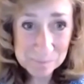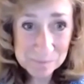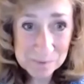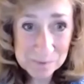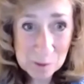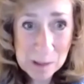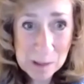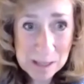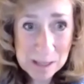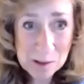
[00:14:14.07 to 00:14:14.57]

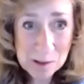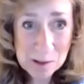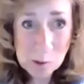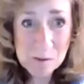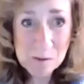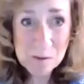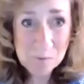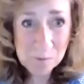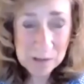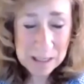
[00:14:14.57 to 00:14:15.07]
You had I to did.
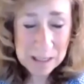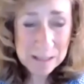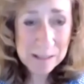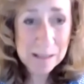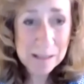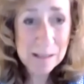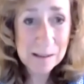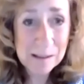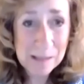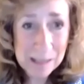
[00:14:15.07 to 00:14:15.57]
invent
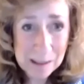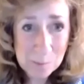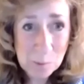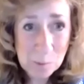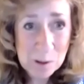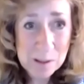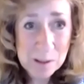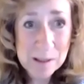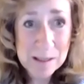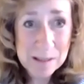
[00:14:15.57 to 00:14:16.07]
a
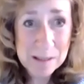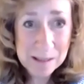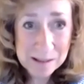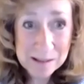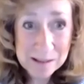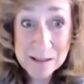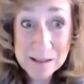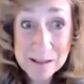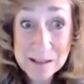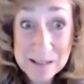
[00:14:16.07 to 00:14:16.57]
language that
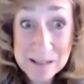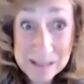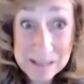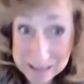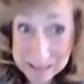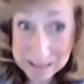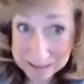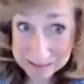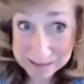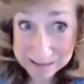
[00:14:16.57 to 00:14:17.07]
doesn't
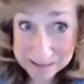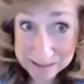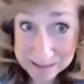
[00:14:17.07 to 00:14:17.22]
exist.